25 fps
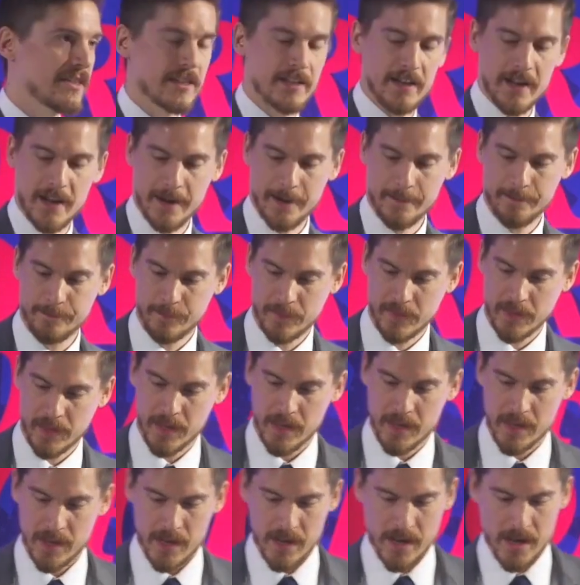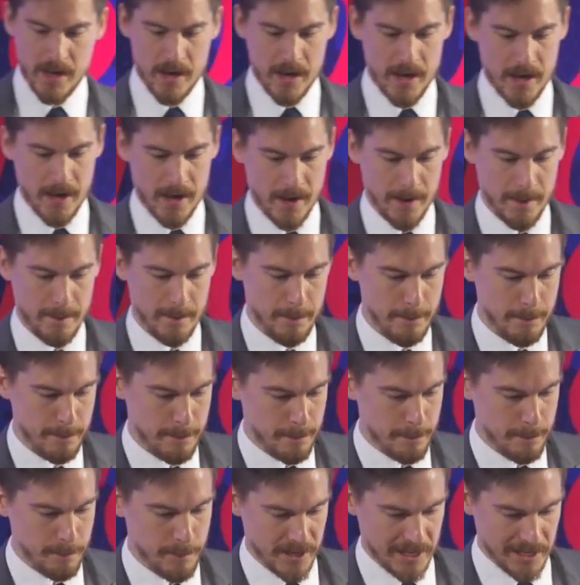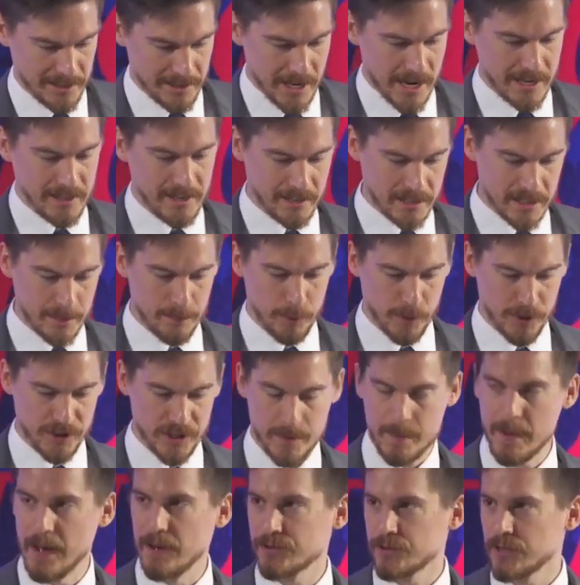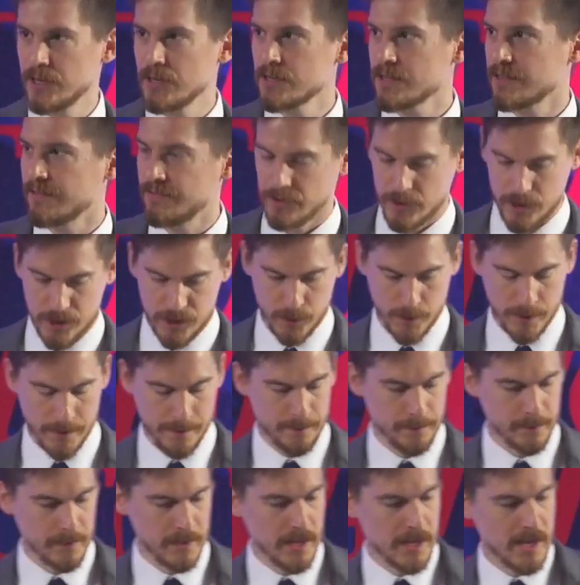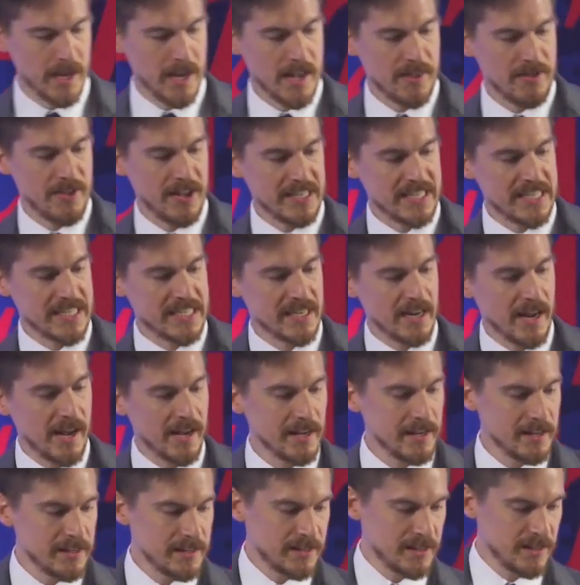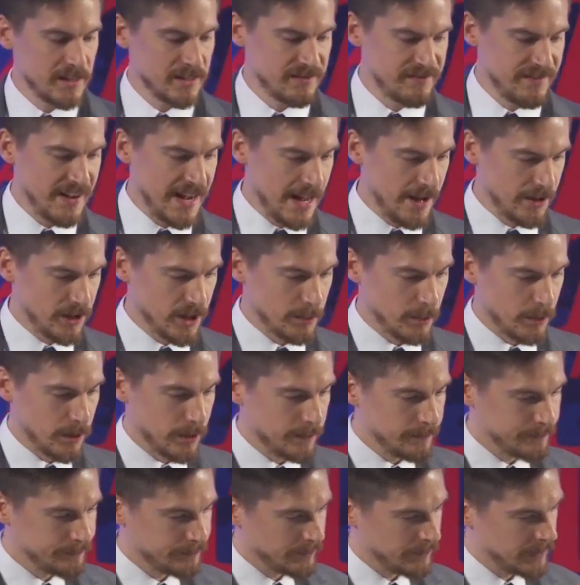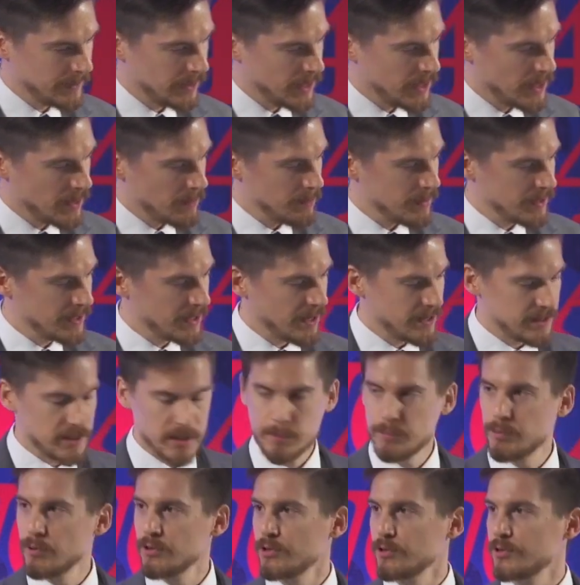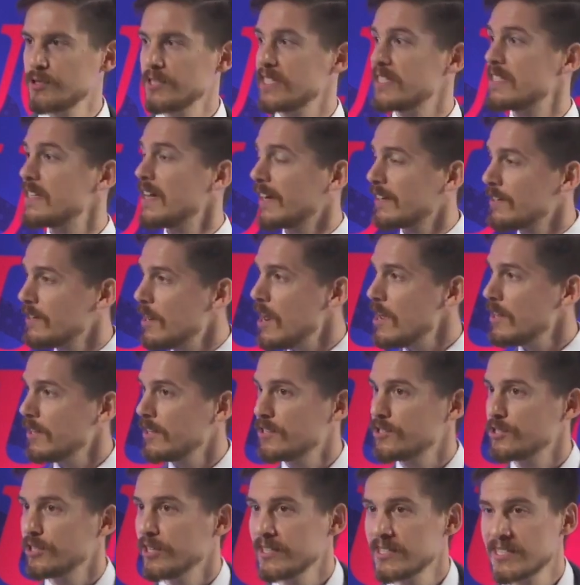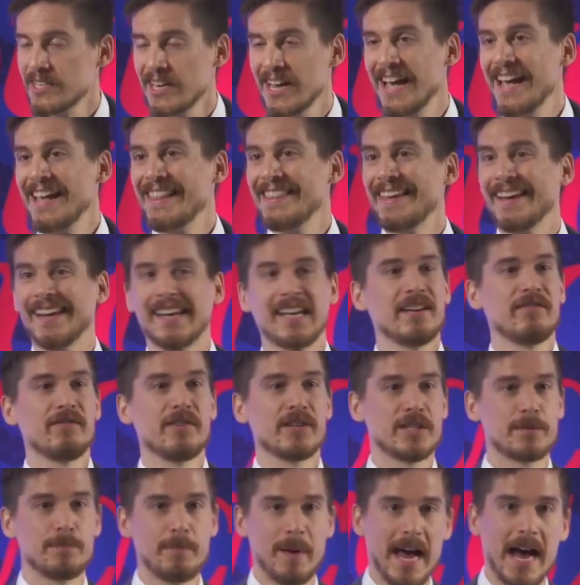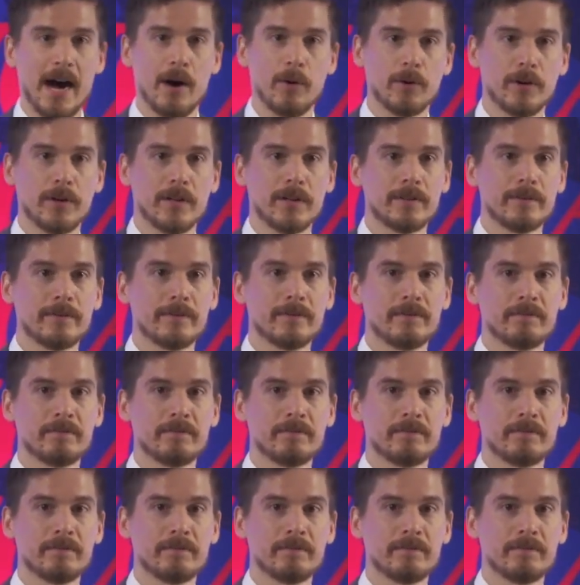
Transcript: today. But I'd like to point them out. So here's the first one. That science is valuable because it produces technologies that give us power.